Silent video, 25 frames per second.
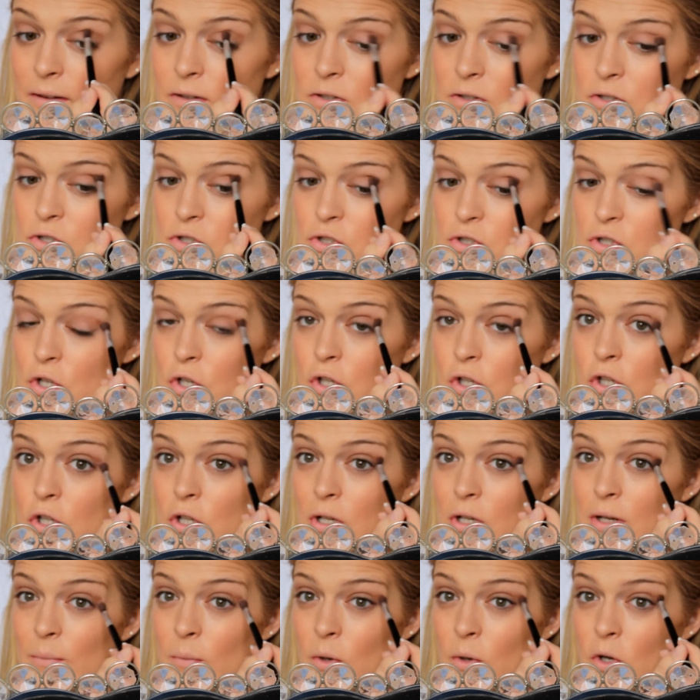
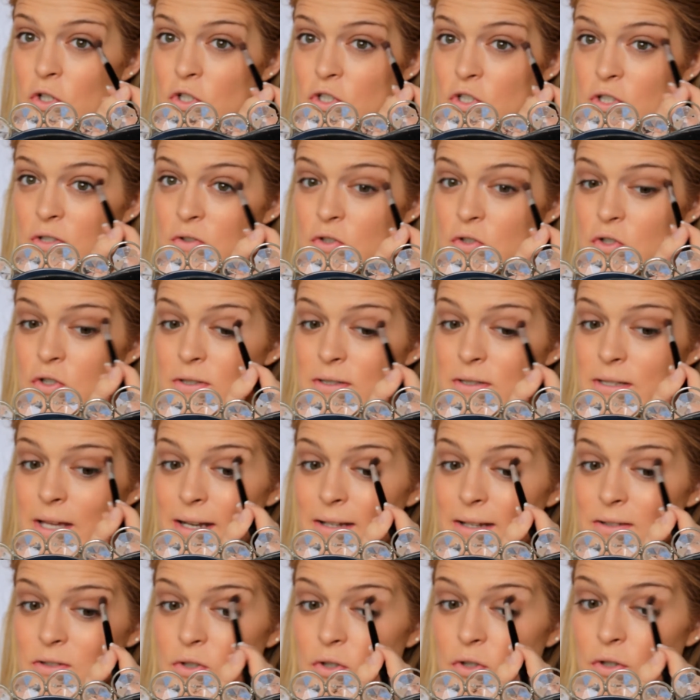Circular motions, because
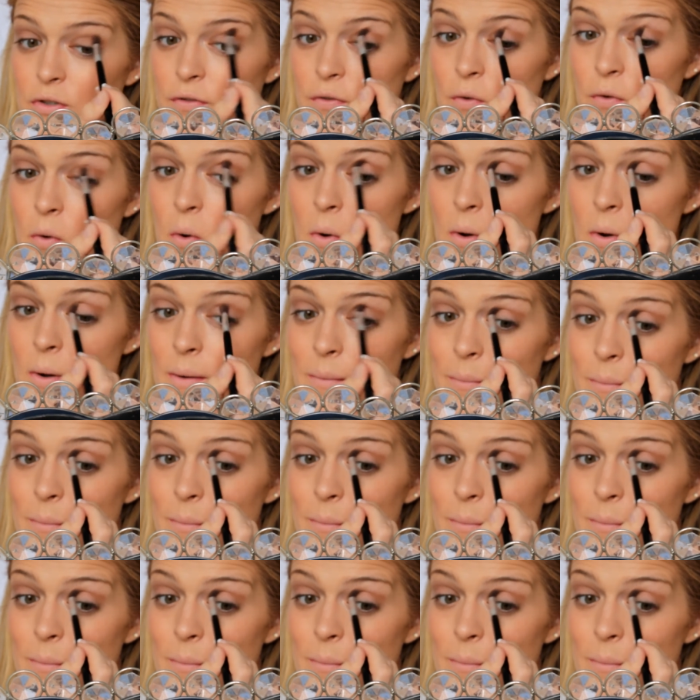that is good for